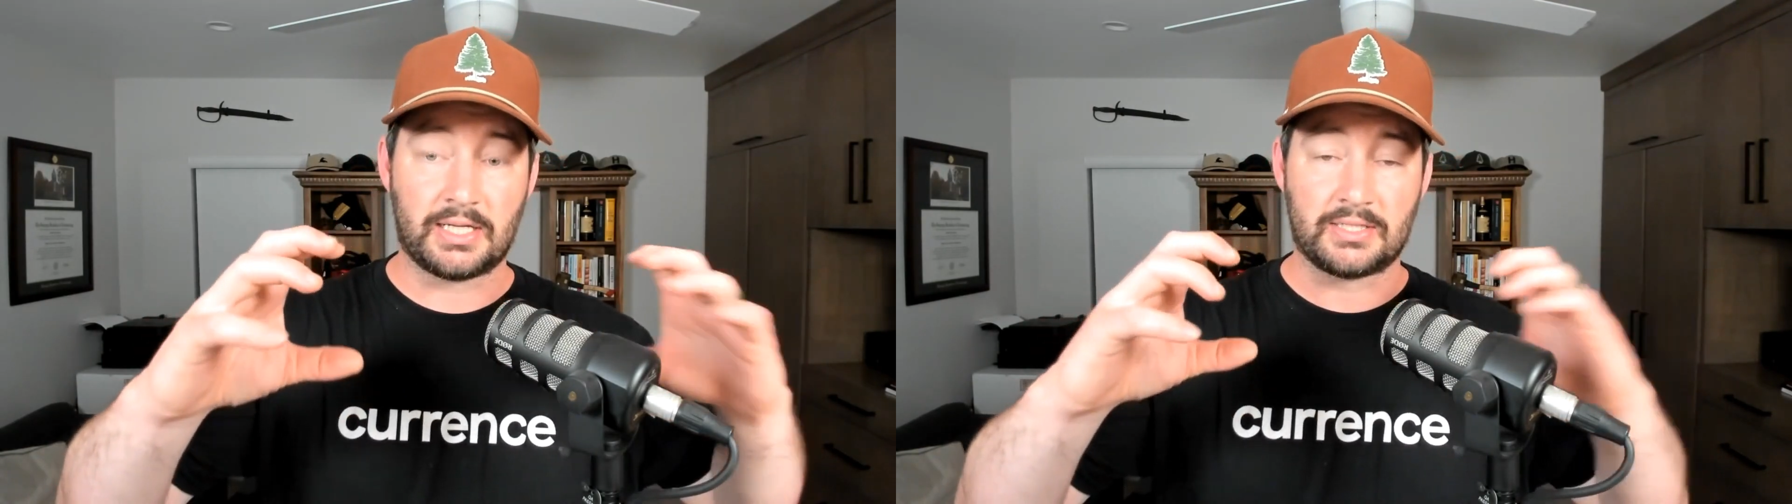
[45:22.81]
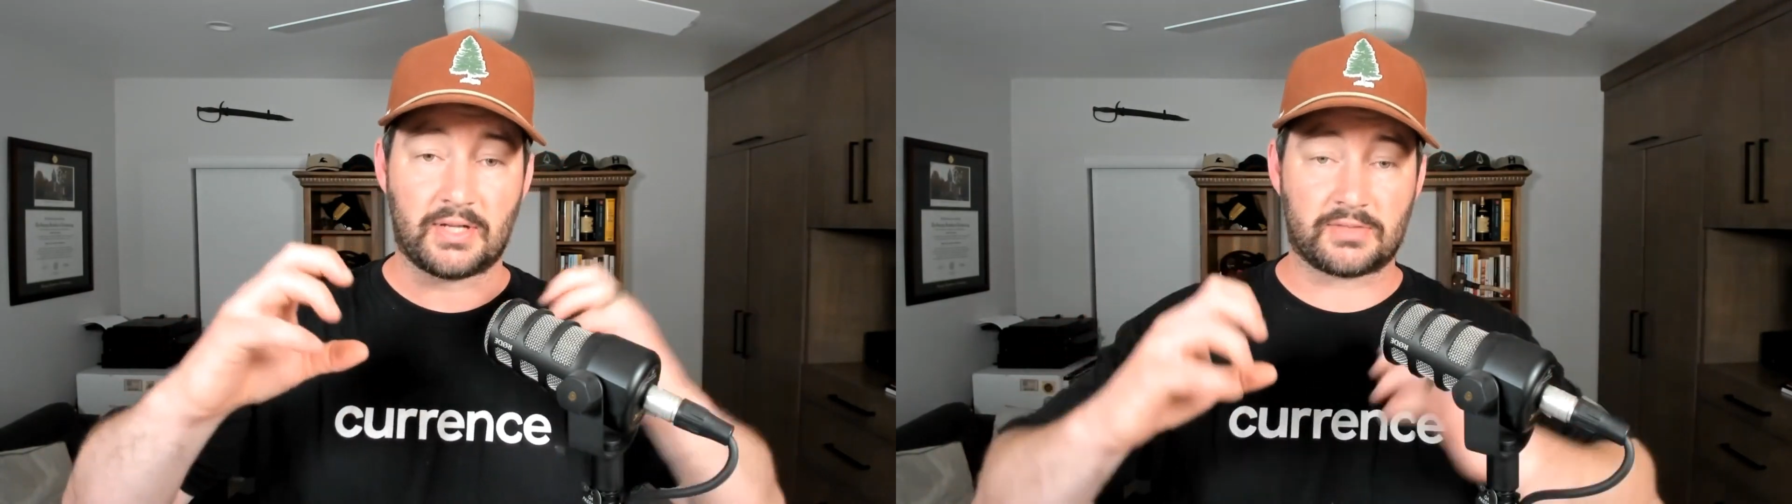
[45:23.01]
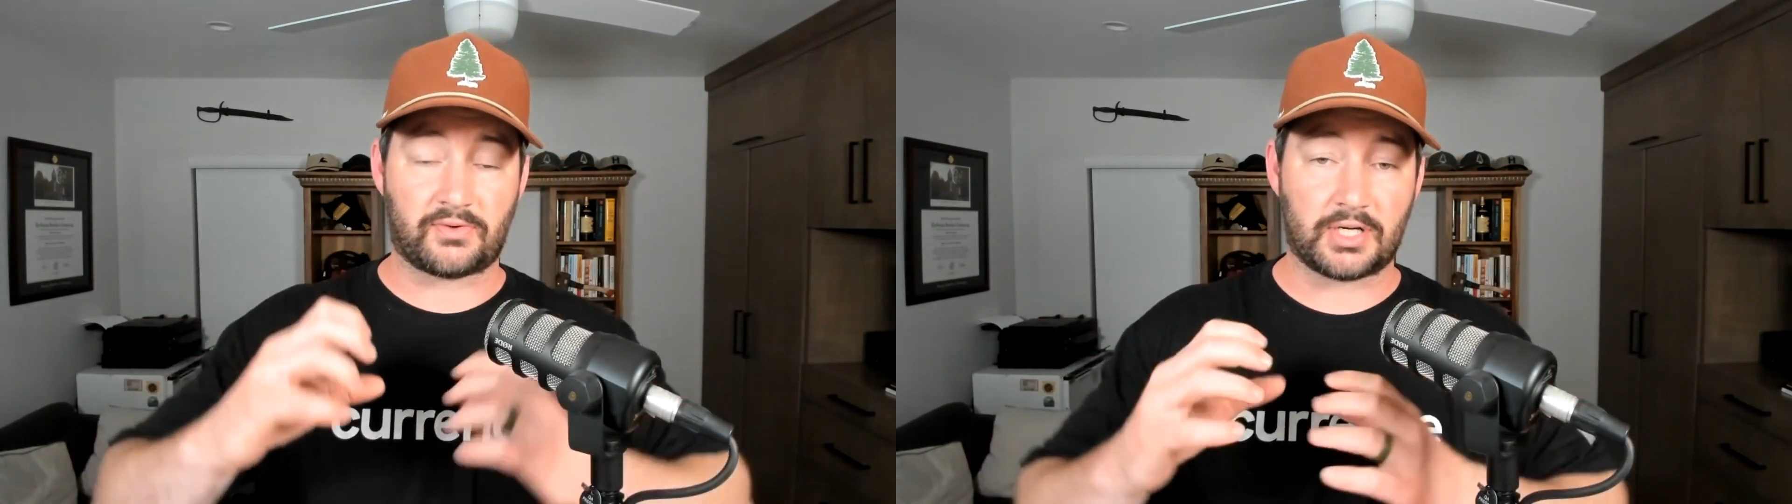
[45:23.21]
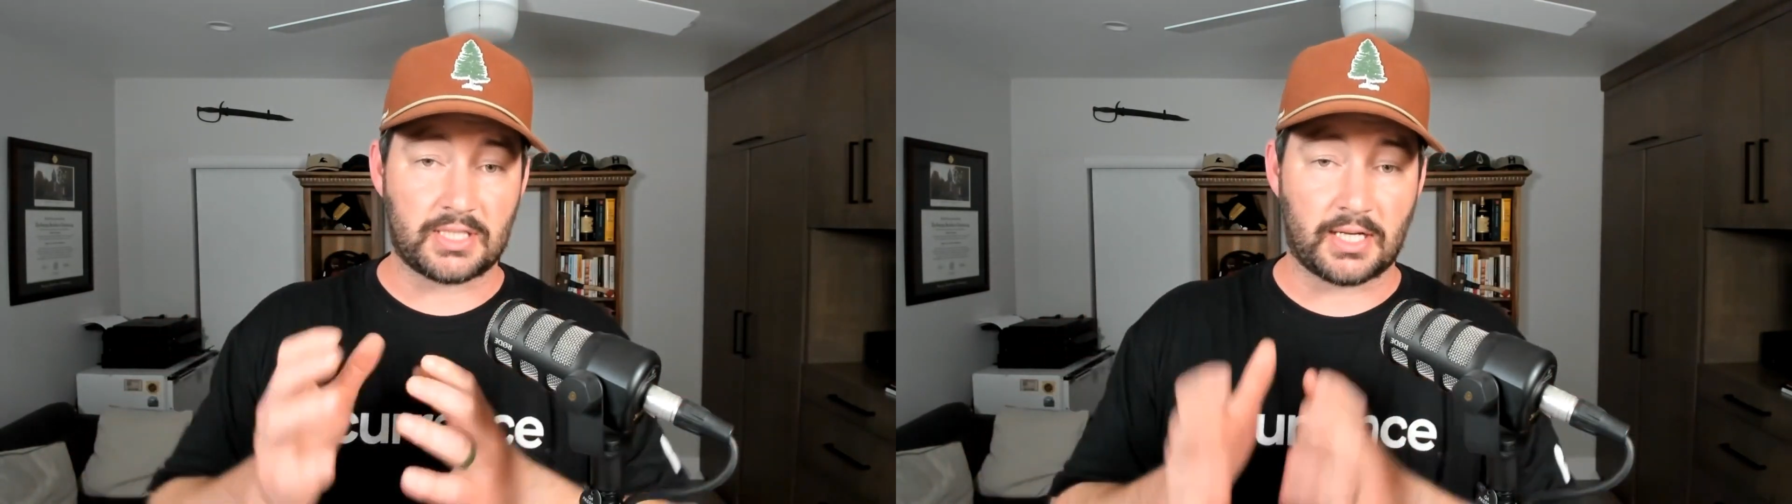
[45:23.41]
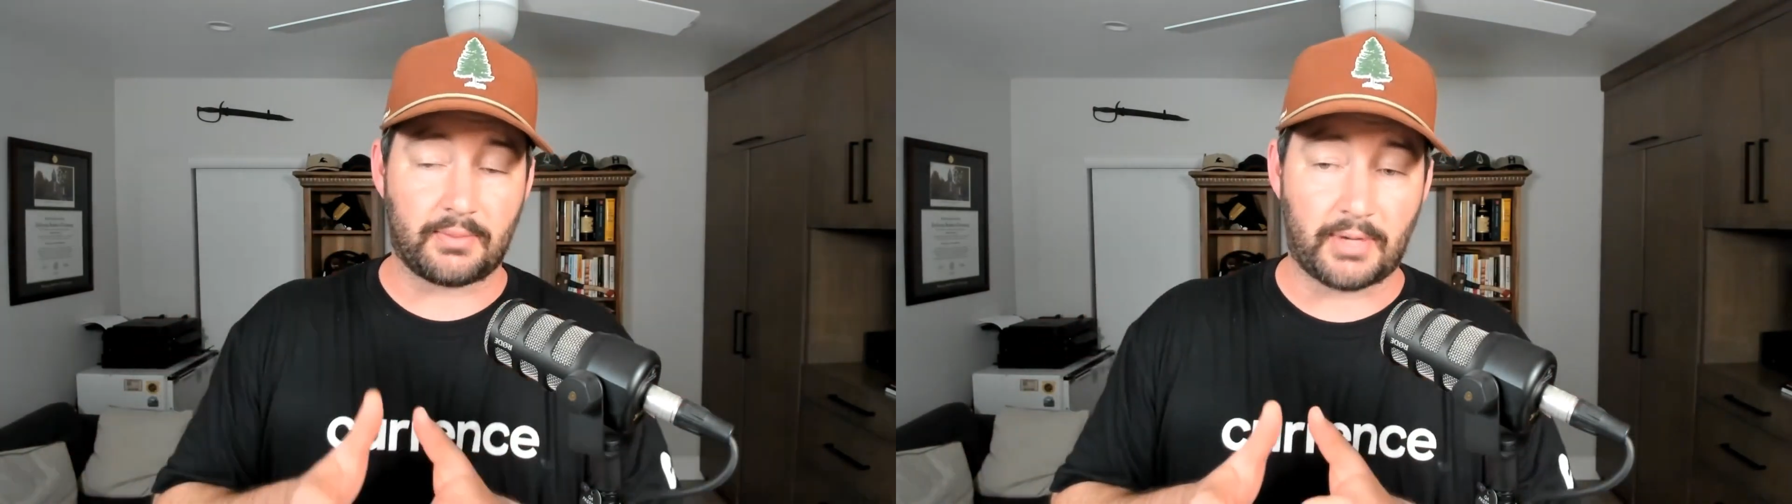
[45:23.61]
in as far as
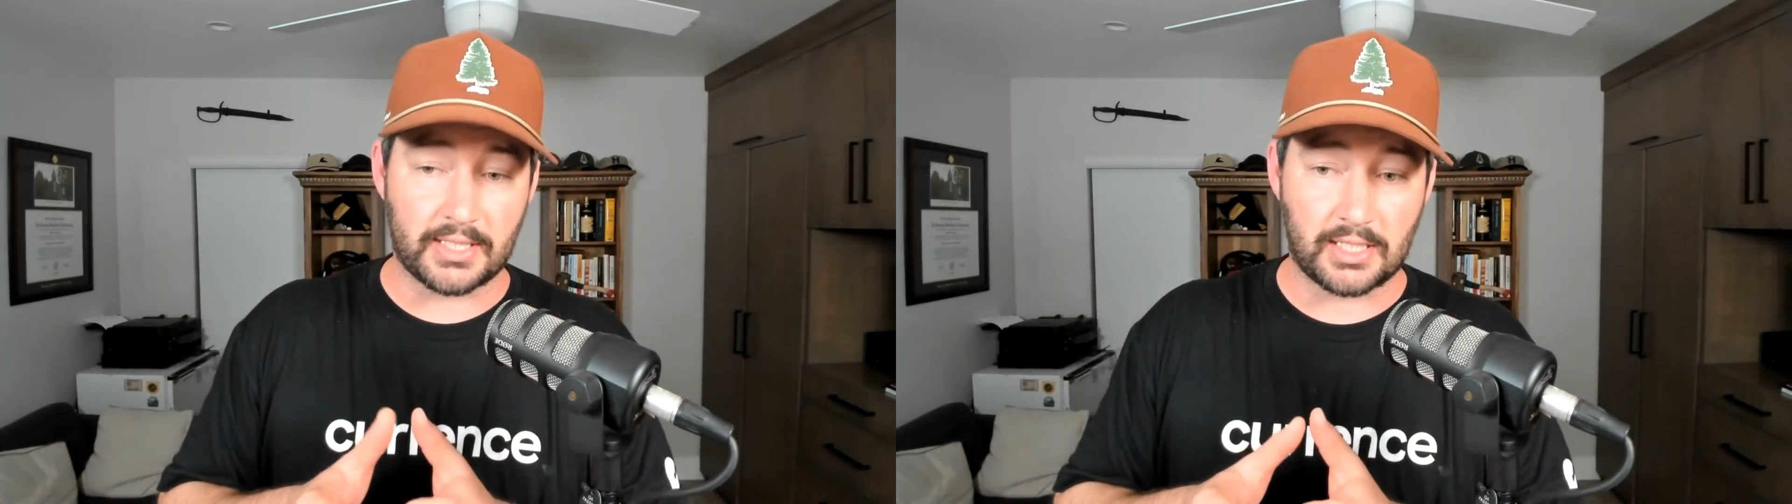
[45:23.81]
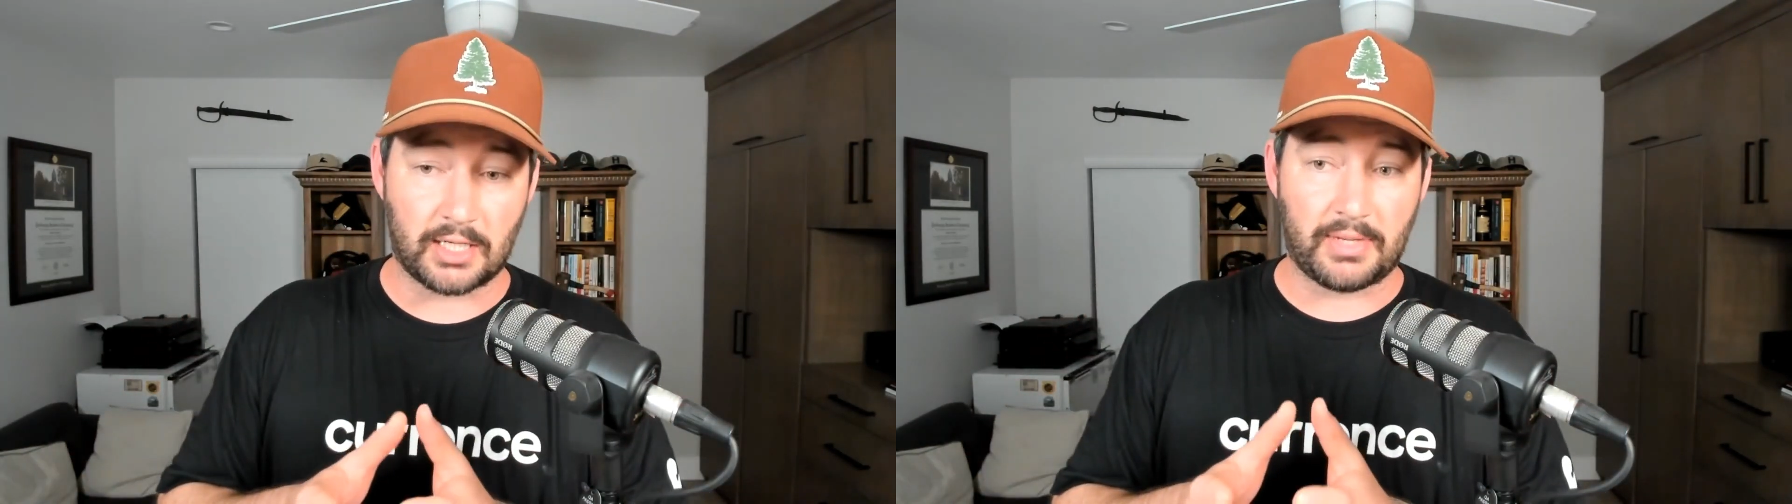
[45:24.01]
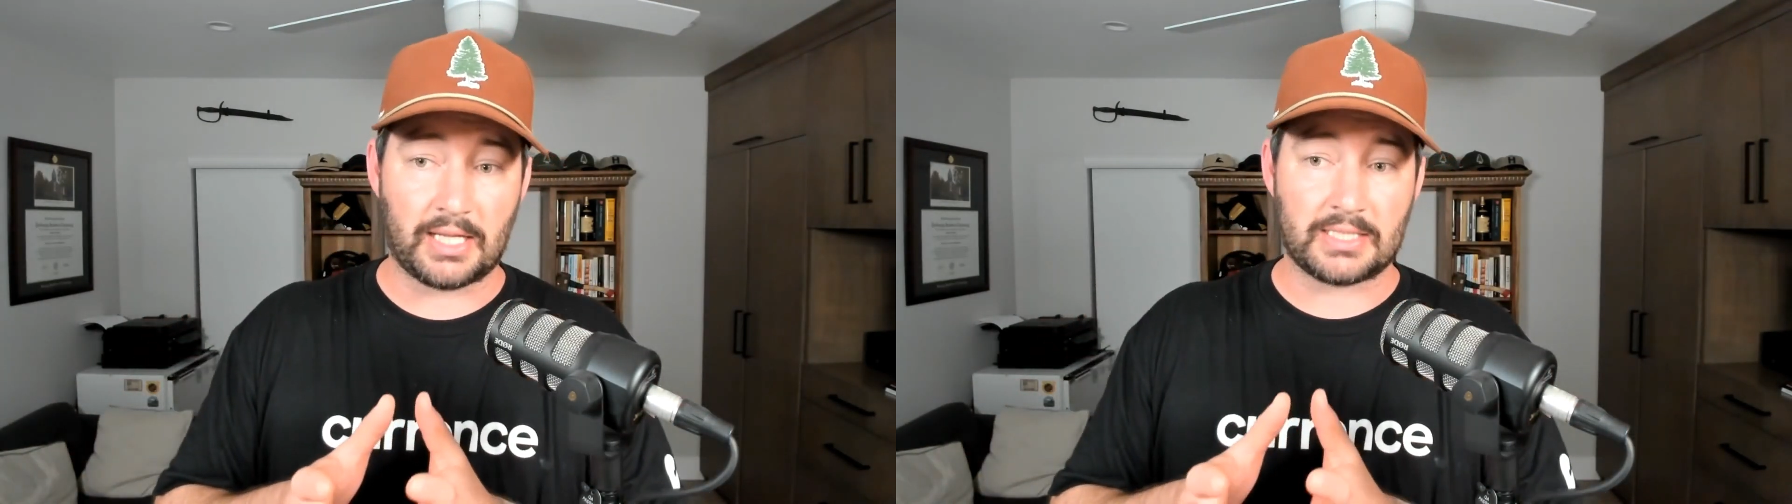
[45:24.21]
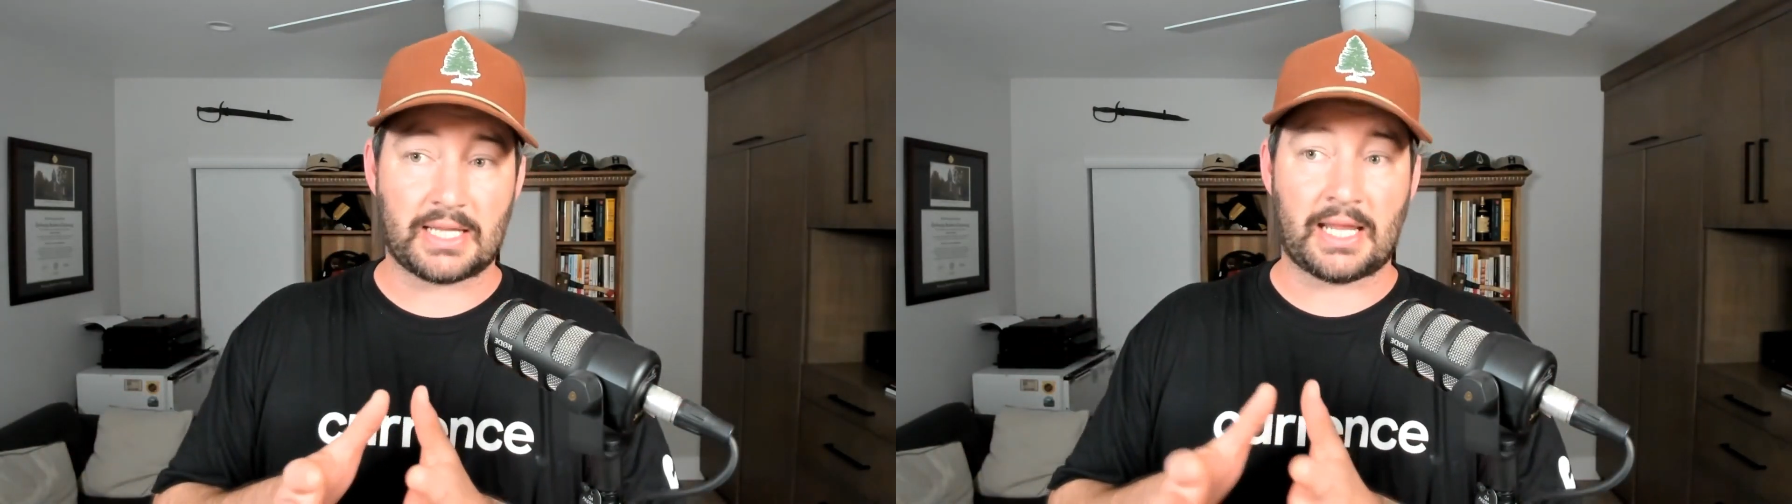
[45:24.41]
setting the monetary base